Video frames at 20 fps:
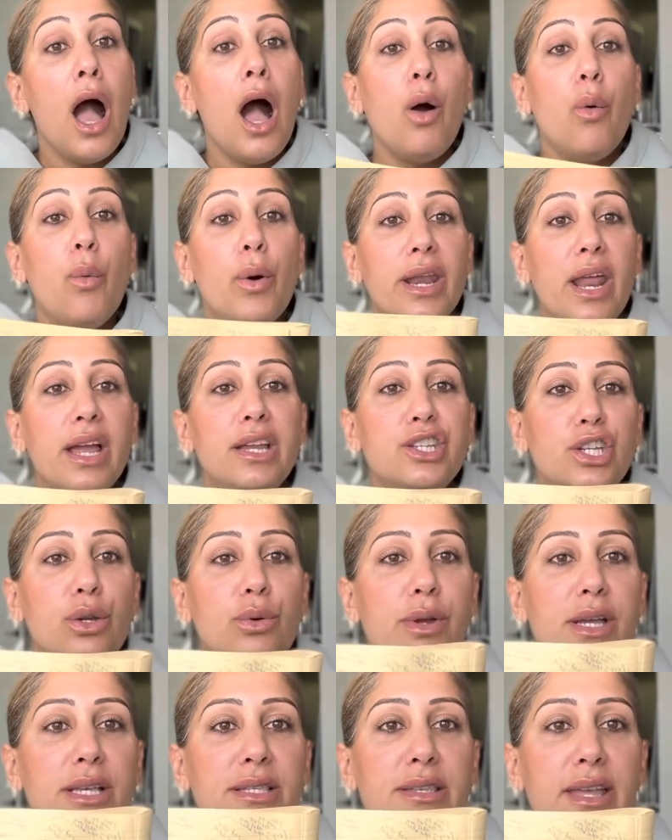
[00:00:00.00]
what I do
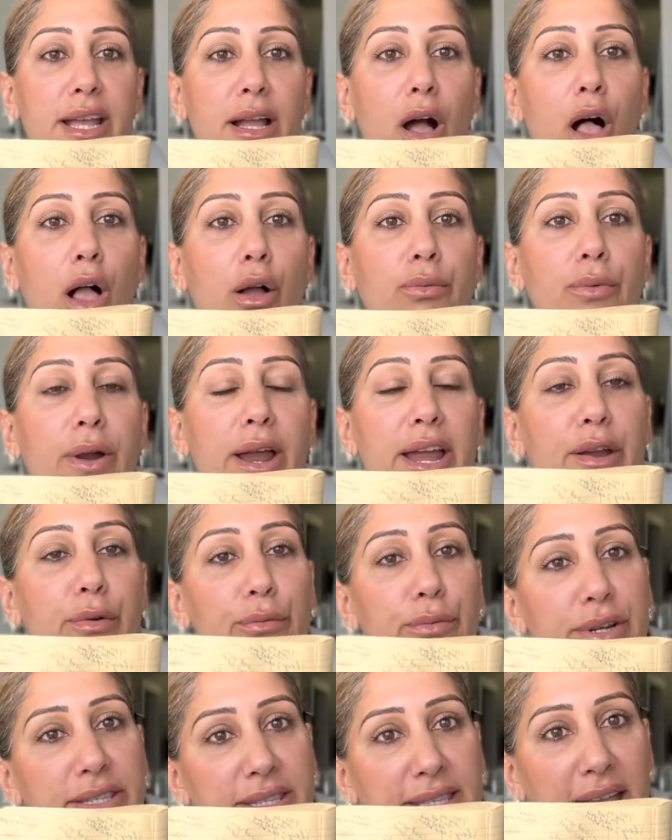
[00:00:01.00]
is like, I'll write
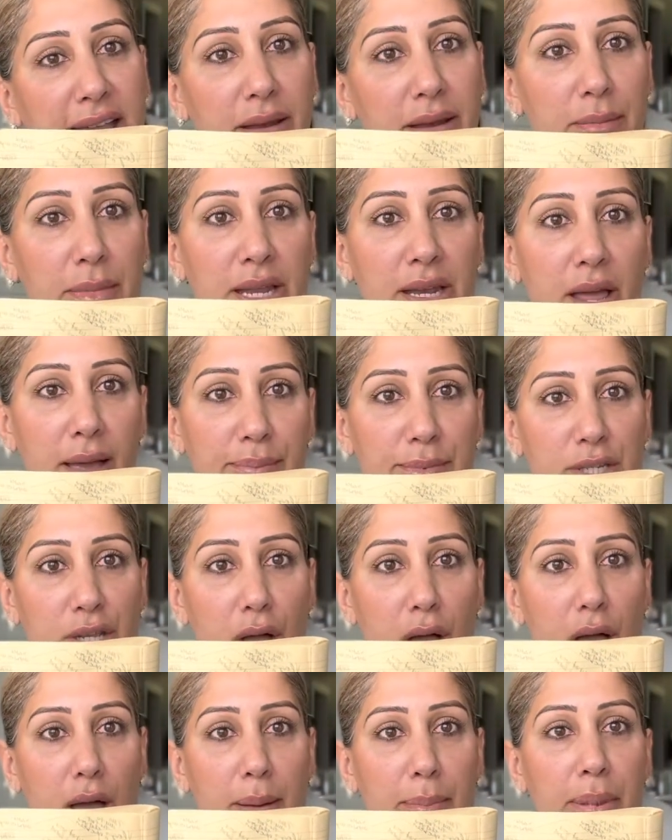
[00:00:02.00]
resentment up
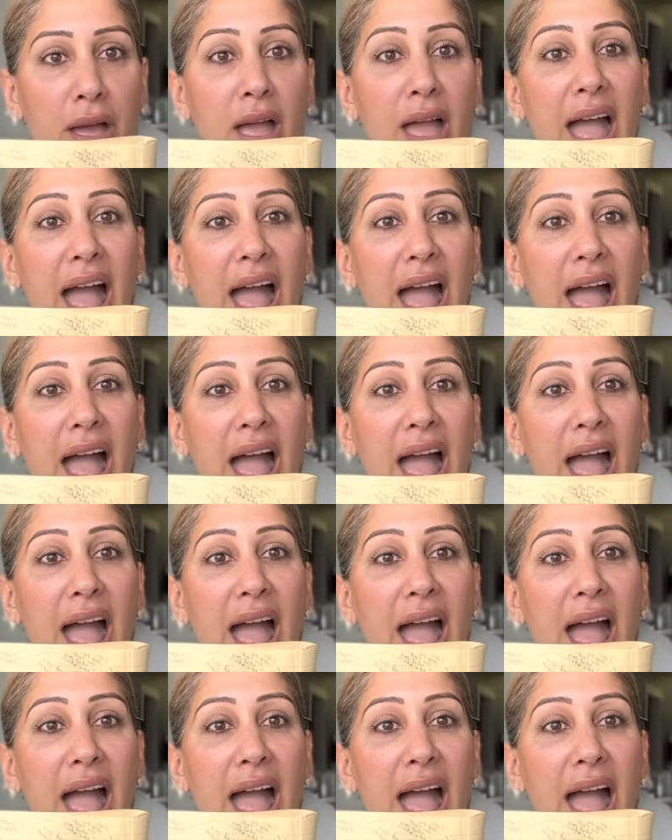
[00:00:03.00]
top,